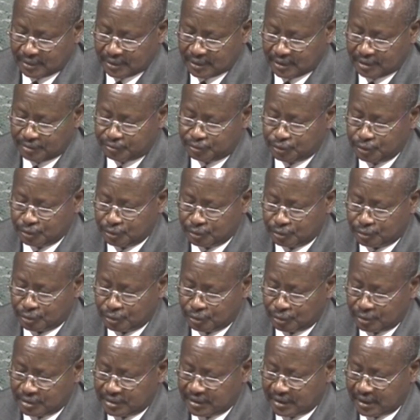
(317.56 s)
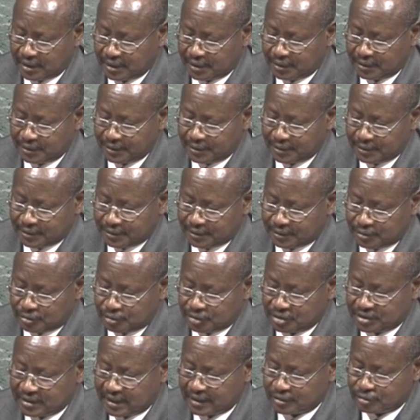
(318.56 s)
if you include the
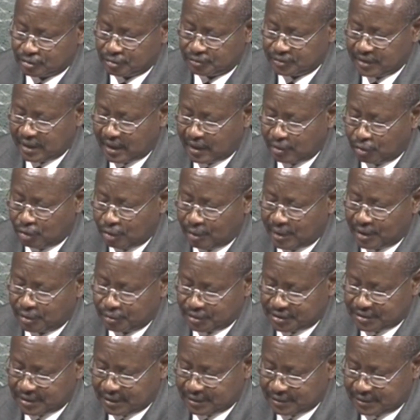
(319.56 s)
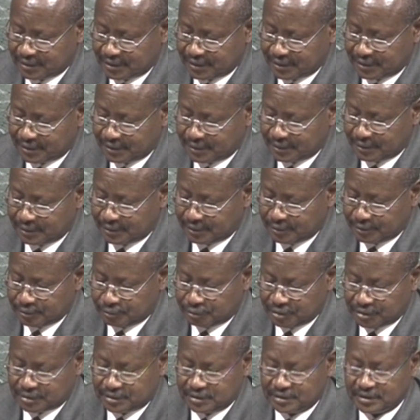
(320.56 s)
results of the AGOA recently,
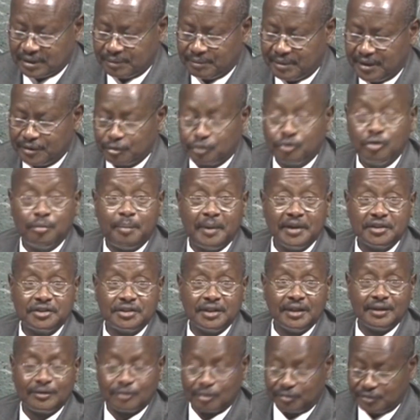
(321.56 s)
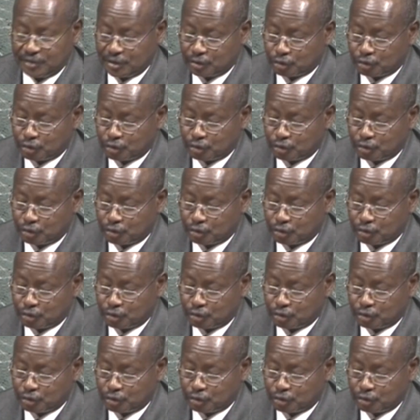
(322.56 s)
which is about 2% of the